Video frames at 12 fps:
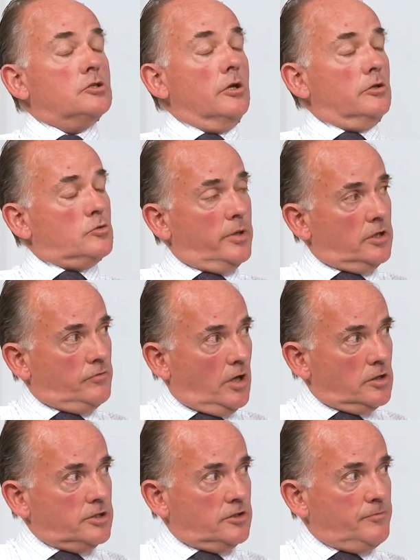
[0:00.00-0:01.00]
So the twin
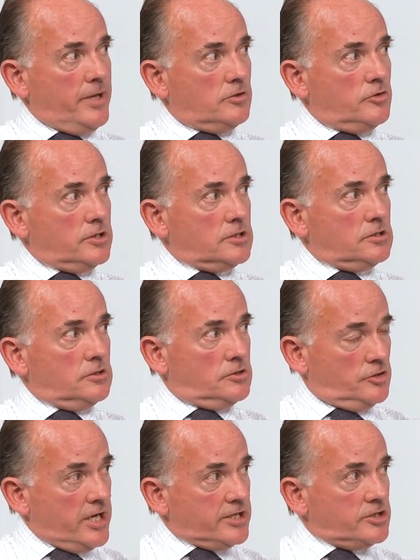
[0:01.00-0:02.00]
advantage of Matrix
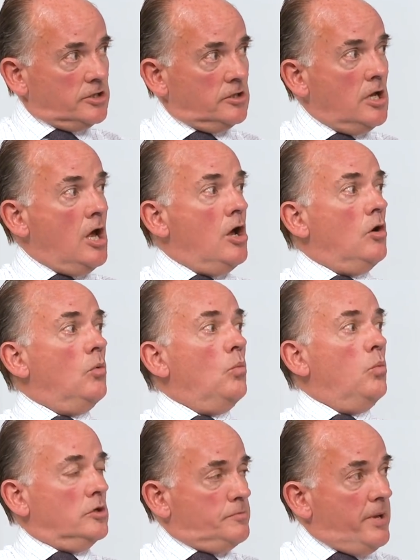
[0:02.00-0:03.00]
suggestion
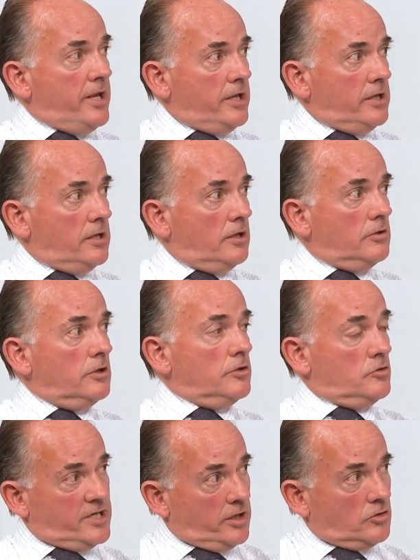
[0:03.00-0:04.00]
would be that
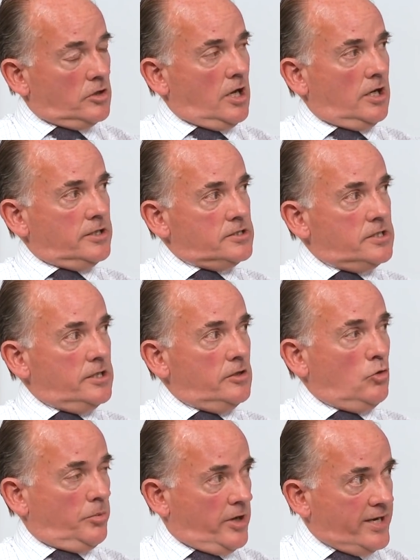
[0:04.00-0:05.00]
you synchronise the
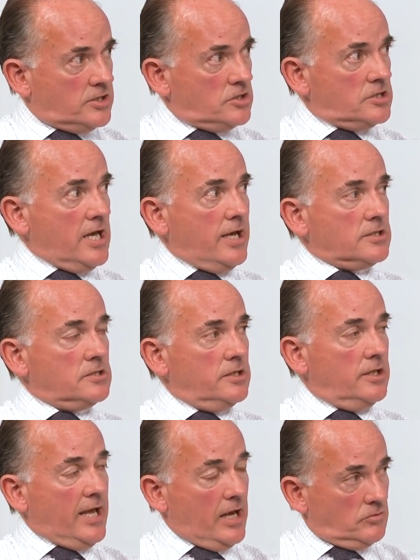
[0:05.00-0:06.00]
corporation tax and
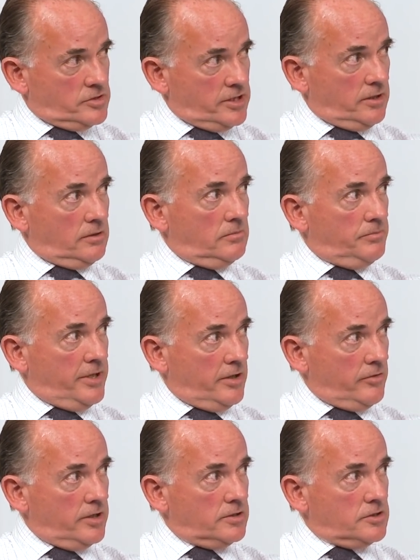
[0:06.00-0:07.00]
the accounting
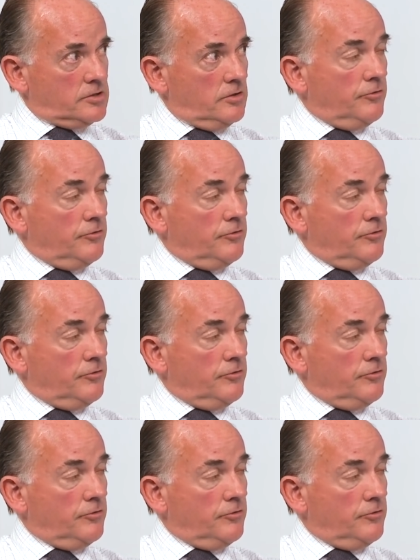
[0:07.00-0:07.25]
periods